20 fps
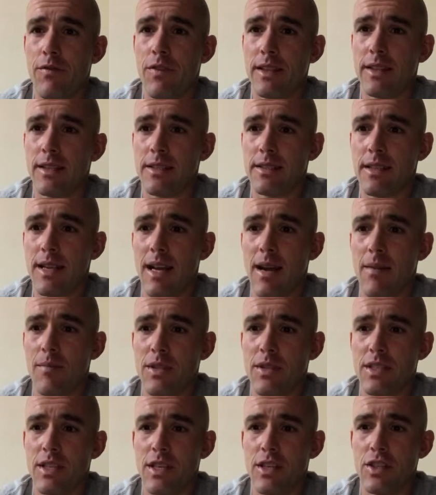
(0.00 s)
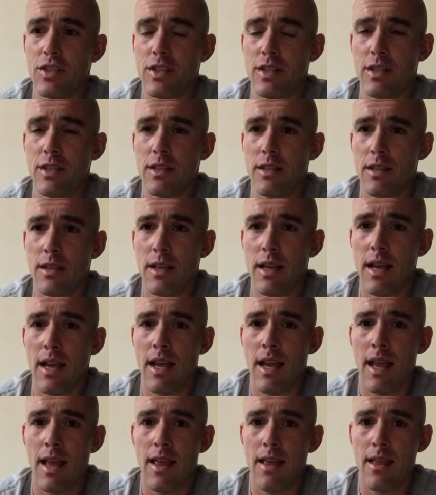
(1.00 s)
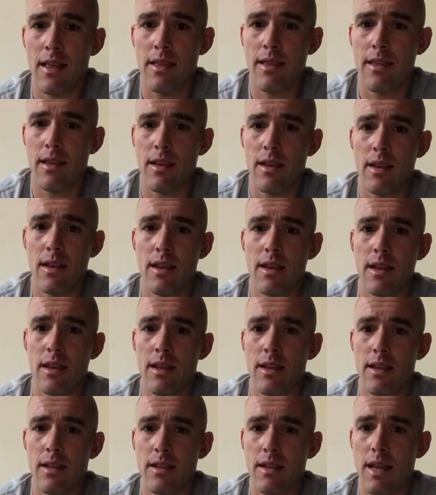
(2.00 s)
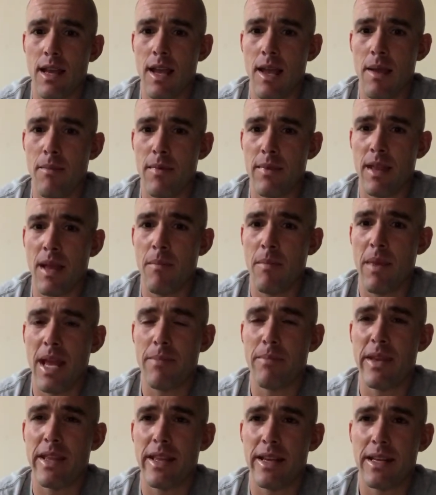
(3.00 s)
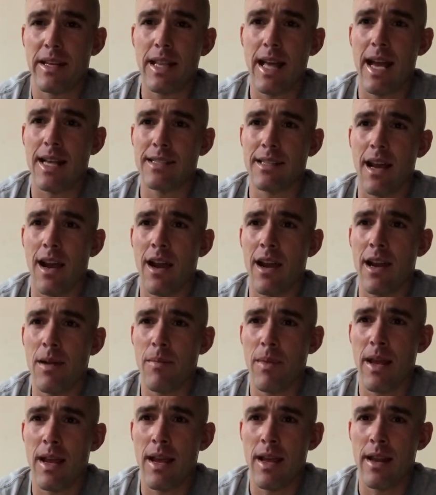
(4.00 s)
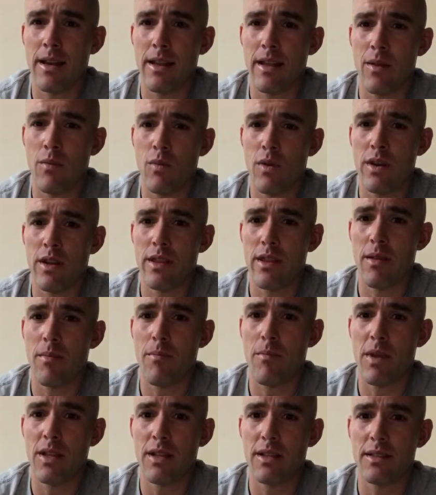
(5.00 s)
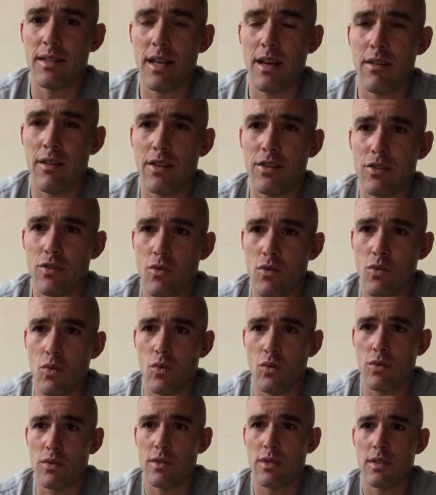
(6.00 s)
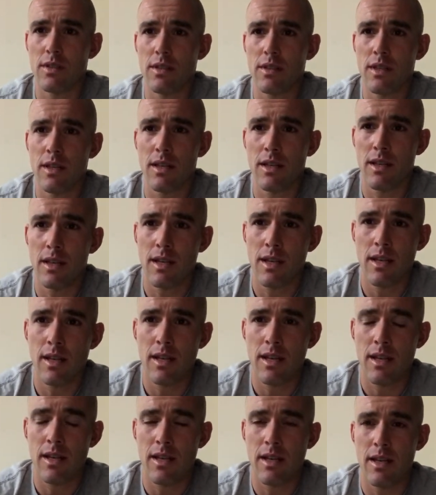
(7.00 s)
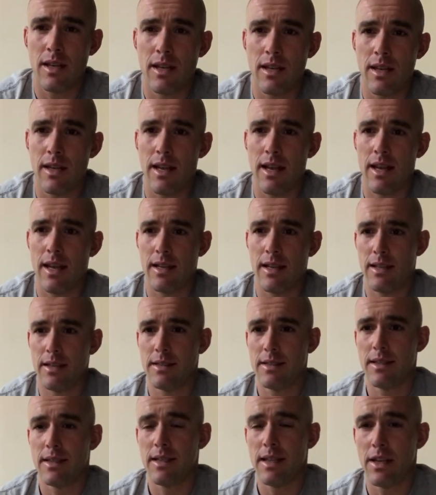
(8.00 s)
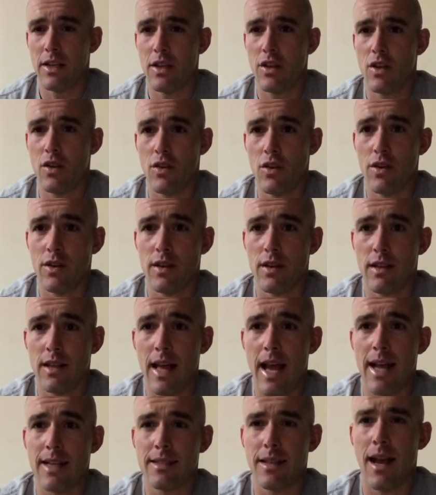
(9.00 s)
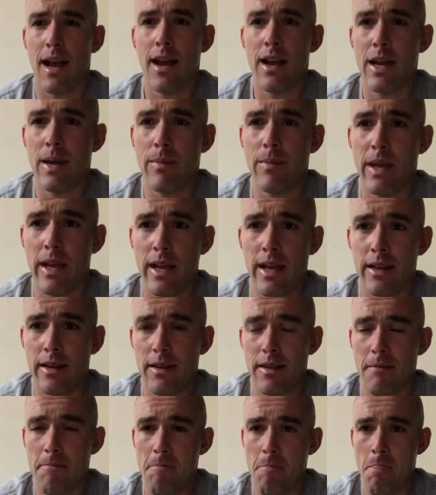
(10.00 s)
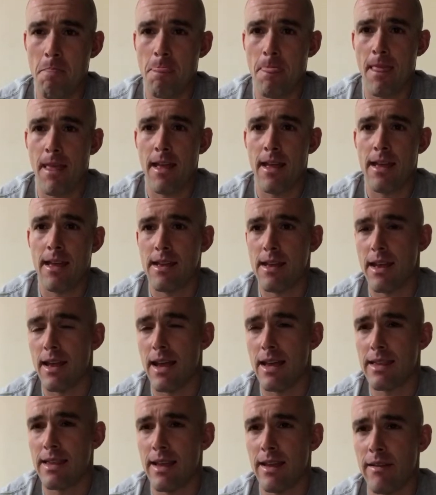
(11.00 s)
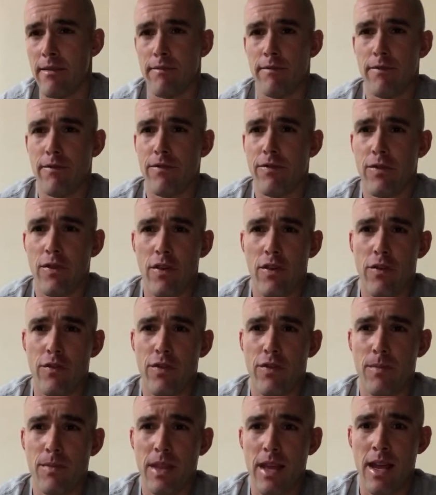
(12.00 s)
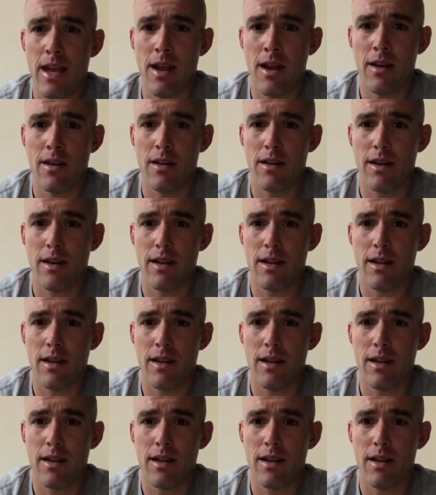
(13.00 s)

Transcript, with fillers: fitness competition. And they they made me the class Iron Man in one of the military schools. And it said like, you know, you're the class Iron Man, And then fr- from there,